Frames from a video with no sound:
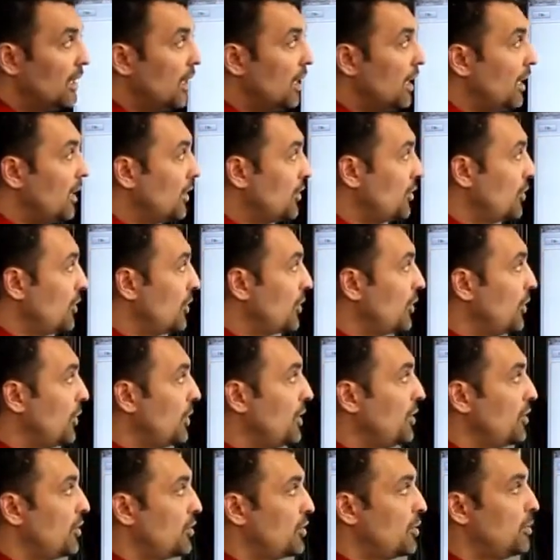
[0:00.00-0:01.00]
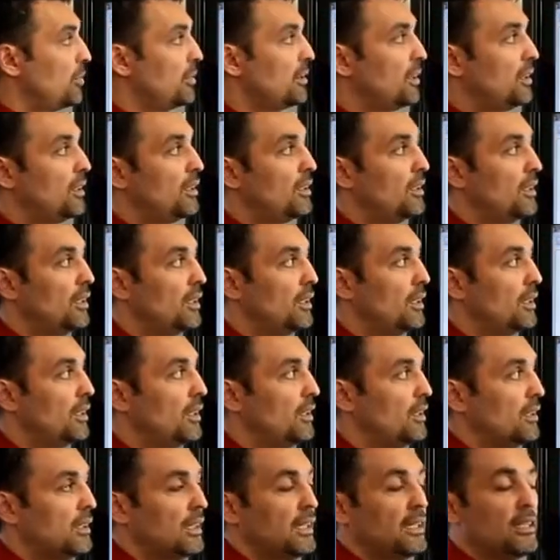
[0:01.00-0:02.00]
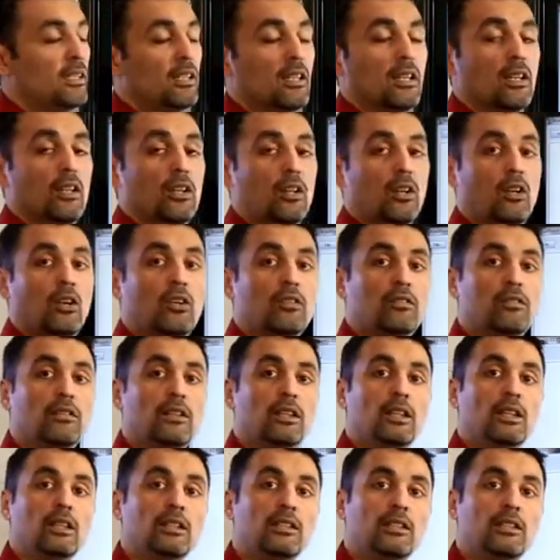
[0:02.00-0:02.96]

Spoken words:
sort of go into some of the detail of